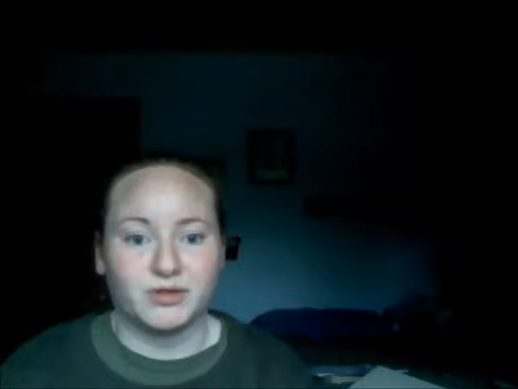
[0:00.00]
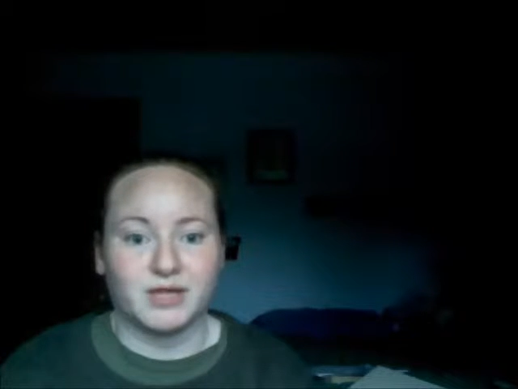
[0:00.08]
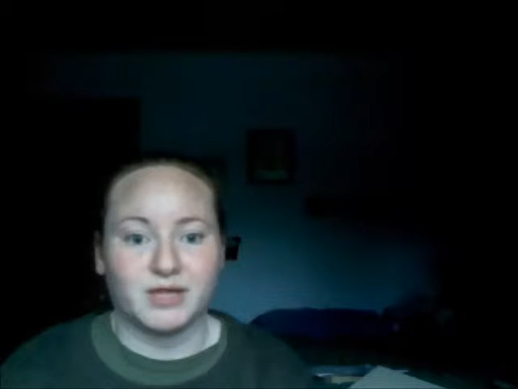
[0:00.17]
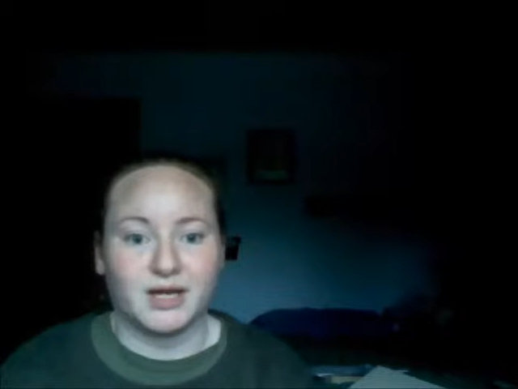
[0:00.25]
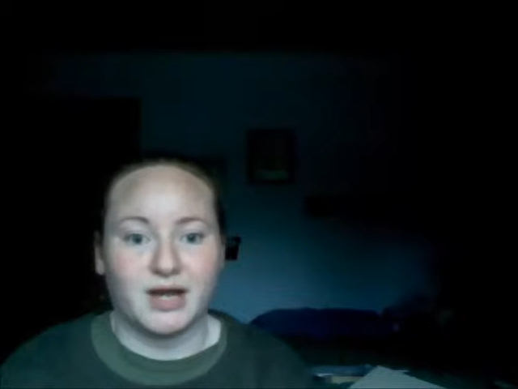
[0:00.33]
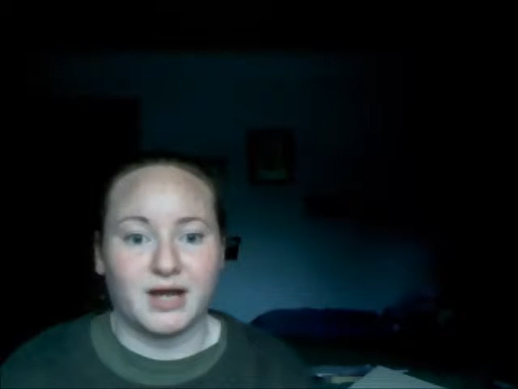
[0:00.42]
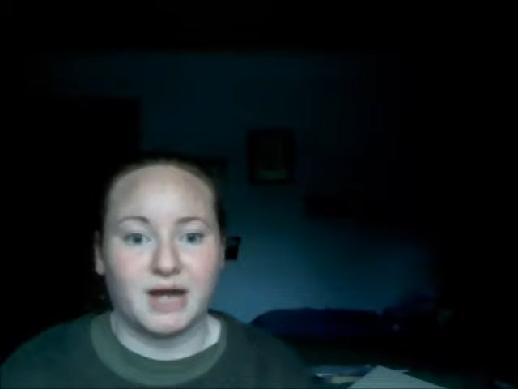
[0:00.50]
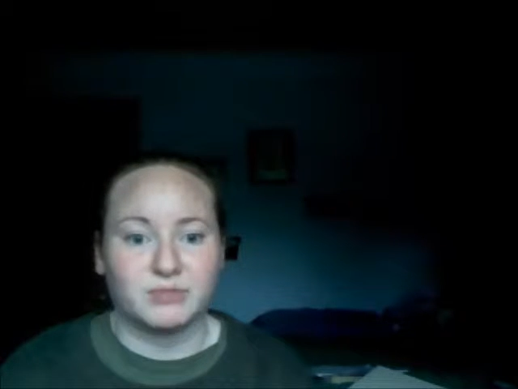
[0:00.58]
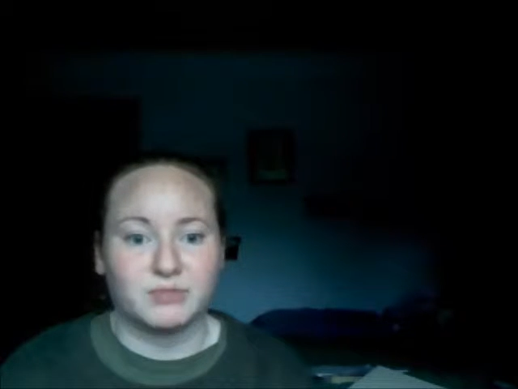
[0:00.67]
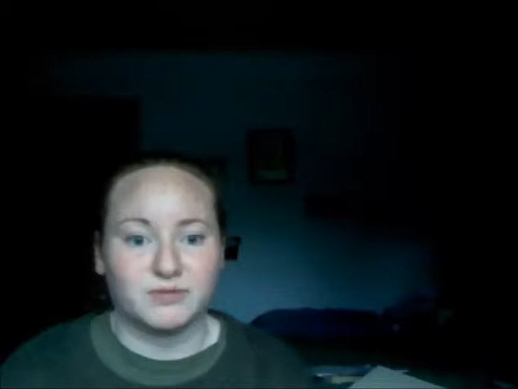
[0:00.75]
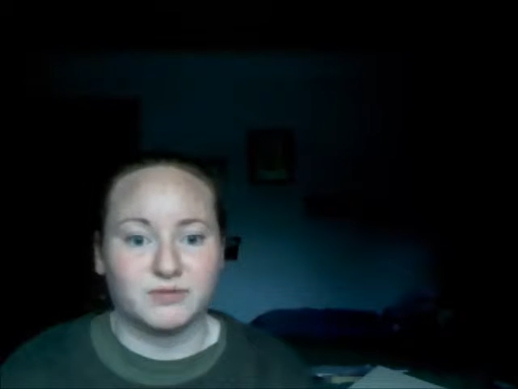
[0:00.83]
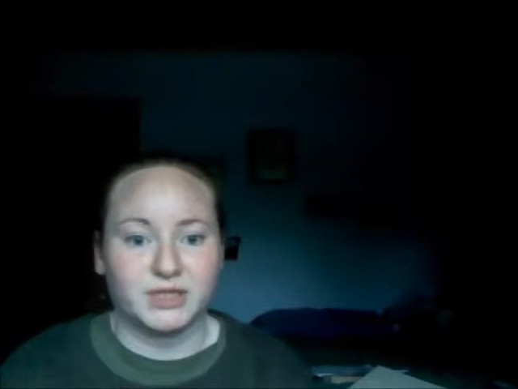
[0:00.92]
that
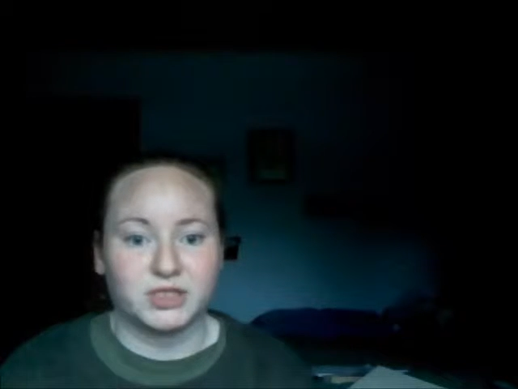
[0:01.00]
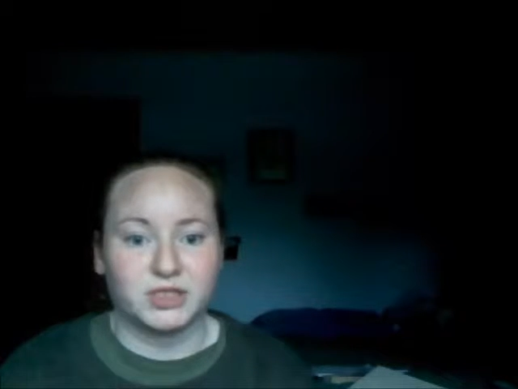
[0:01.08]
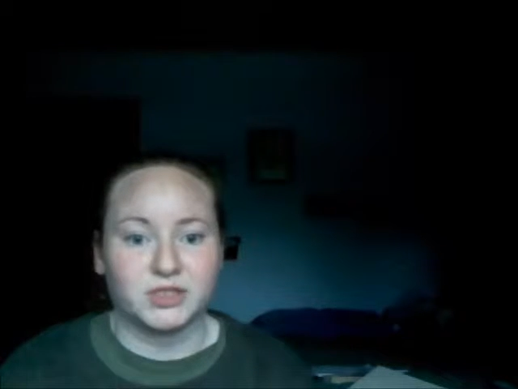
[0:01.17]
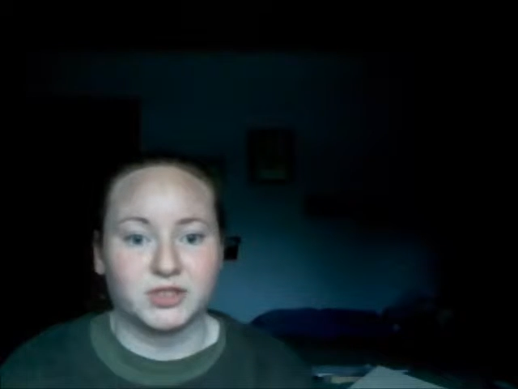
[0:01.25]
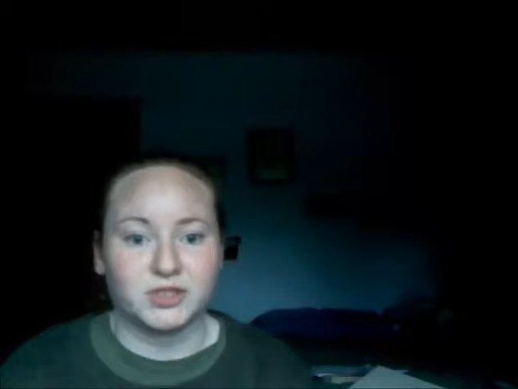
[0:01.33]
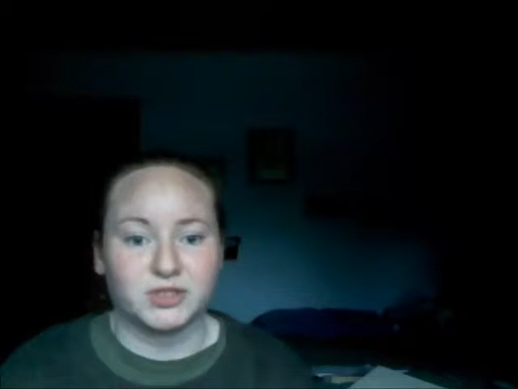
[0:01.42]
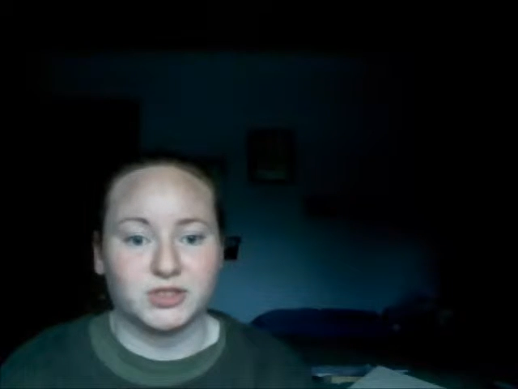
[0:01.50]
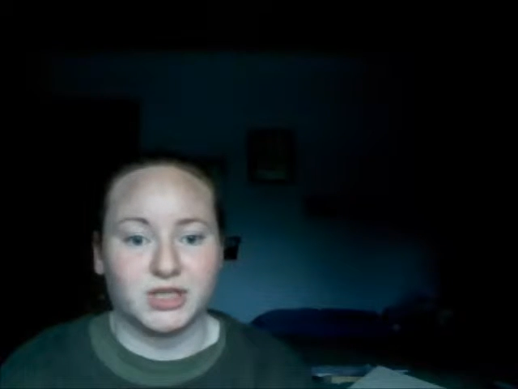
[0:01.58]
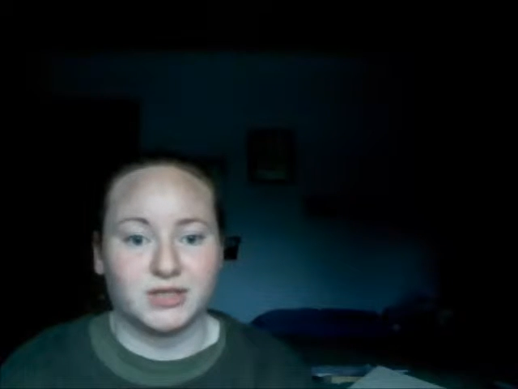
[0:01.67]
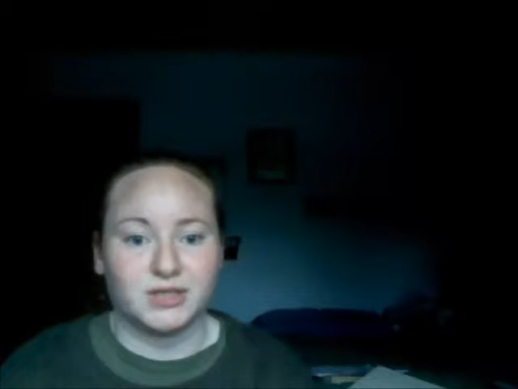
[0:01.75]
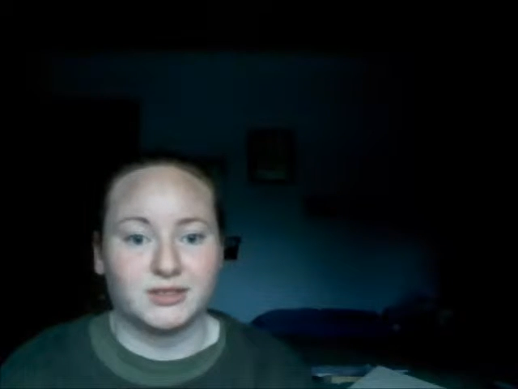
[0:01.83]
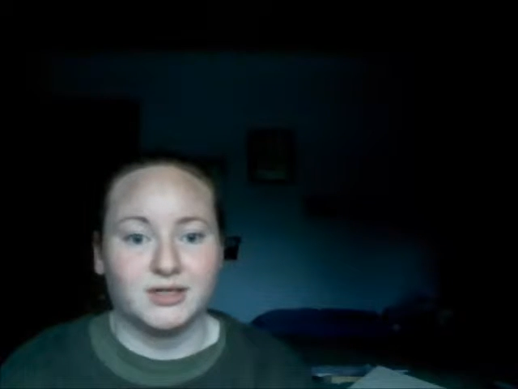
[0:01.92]
observations are
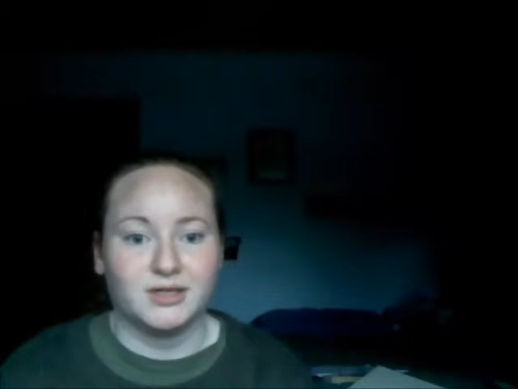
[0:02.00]
done